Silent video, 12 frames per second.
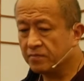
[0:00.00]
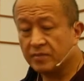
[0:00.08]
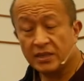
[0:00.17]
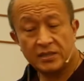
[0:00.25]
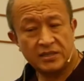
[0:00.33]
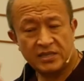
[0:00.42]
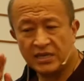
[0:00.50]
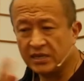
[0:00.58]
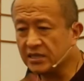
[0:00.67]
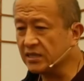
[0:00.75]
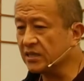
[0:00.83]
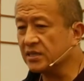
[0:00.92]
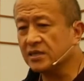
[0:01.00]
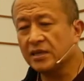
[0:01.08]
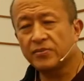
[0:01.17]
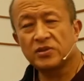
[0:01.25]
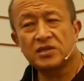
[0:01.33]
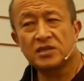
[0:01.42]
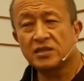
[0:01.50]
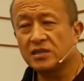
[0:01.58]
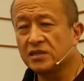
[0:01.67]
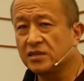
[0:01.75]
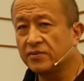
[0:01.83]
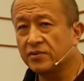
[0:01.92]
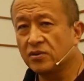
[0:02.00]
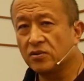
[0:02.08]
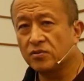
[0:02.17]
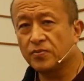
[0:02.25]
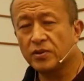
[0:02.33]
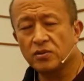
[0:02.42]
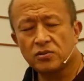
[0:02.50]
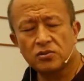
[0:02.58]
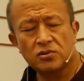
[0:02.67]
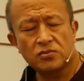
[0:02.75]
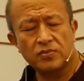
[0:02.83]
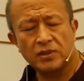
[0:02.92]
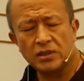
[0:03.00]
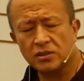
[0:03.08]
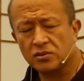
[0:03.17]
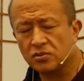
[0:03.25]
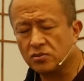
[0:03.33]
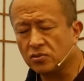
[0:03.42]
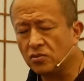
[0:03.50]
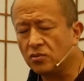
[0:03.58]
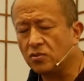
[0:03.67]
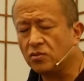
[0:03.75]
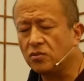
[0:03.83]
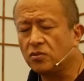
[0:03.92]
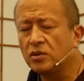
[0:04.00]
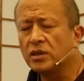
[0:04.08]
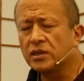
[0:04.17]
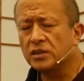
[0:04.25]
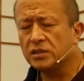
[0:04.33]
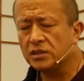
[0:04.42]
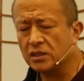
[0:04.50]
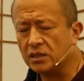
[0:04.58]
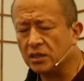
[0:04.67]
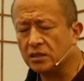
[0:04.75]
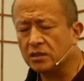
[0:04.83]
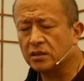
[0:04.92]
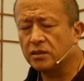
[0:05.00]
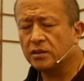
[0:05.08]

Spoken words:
But changing this dimension is difficult because we are so stuck